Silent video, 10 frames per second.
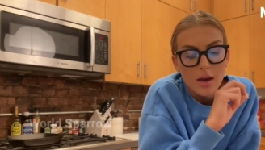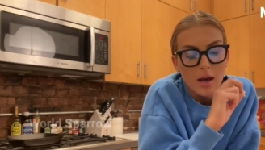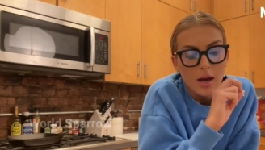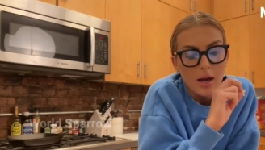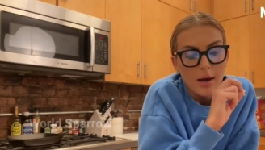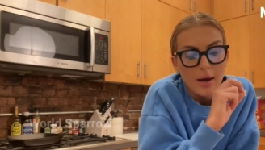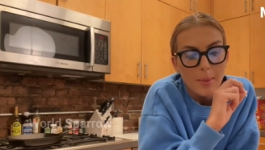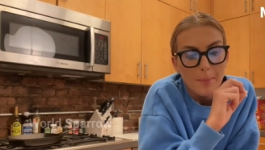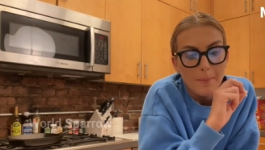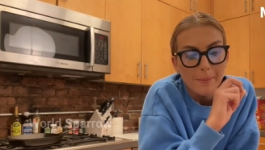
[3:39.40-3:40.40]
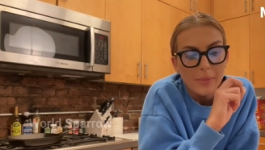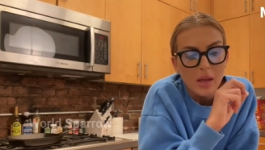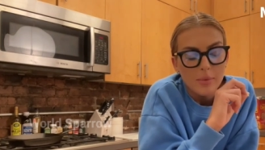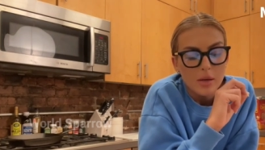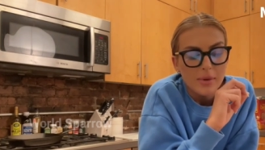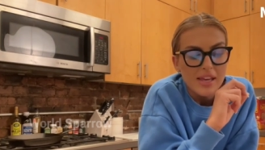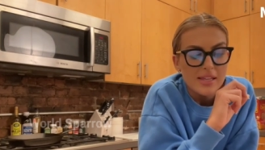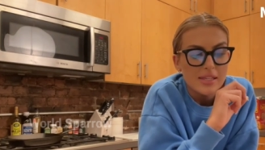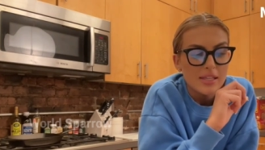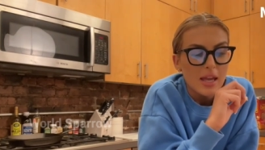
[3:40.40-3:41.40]
Um, I'm gonna make
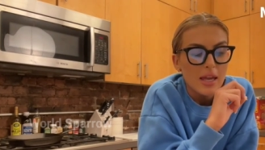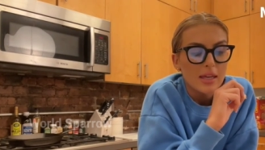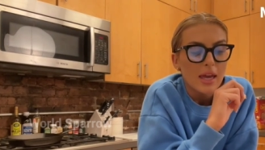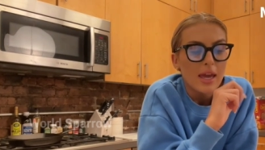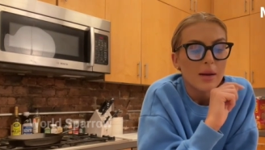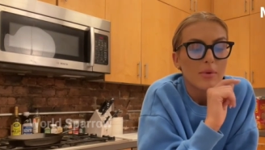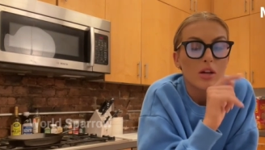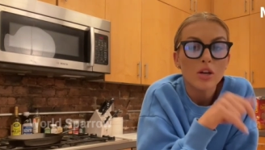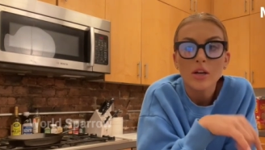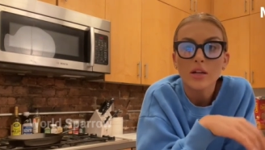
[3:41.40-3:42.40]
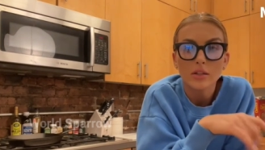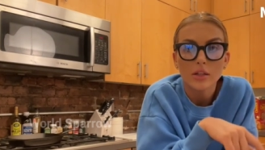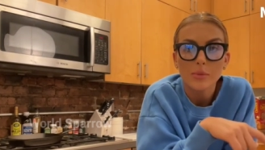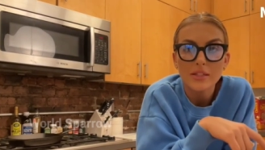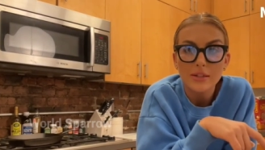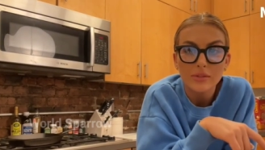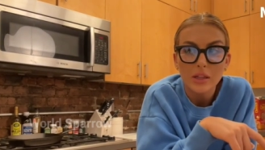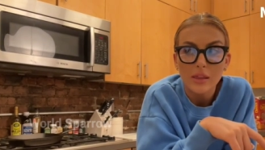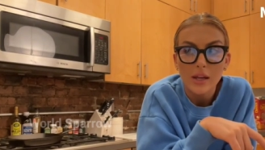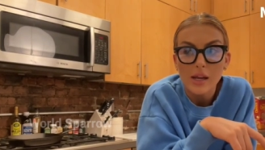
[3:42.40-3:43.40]
a steak and I'm gonna cook it a little bit
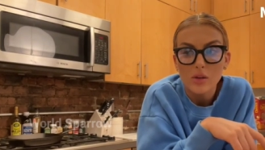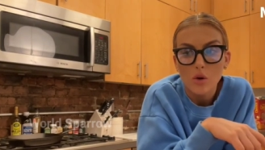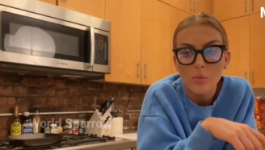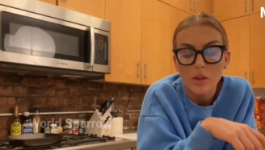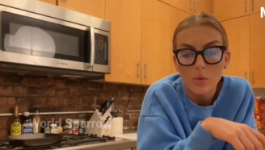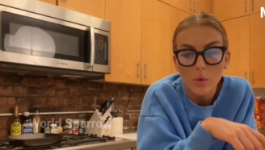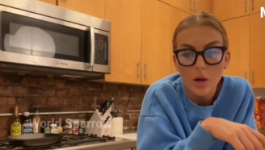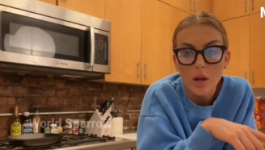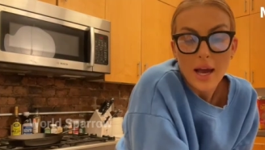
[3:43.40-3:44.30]
differently than I normally would.